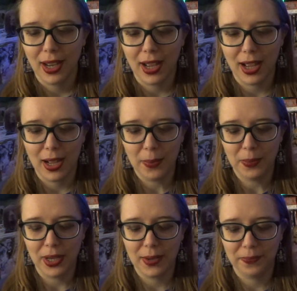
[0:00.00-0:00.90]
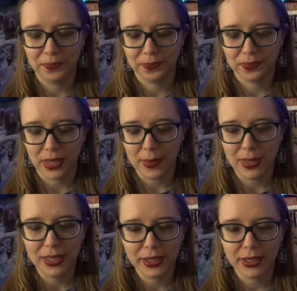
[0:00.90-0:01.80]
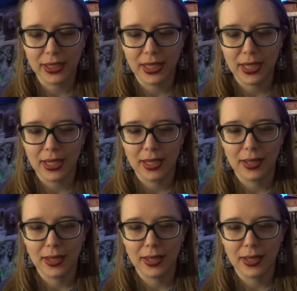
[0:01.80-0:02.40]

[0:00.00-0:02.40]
But basically,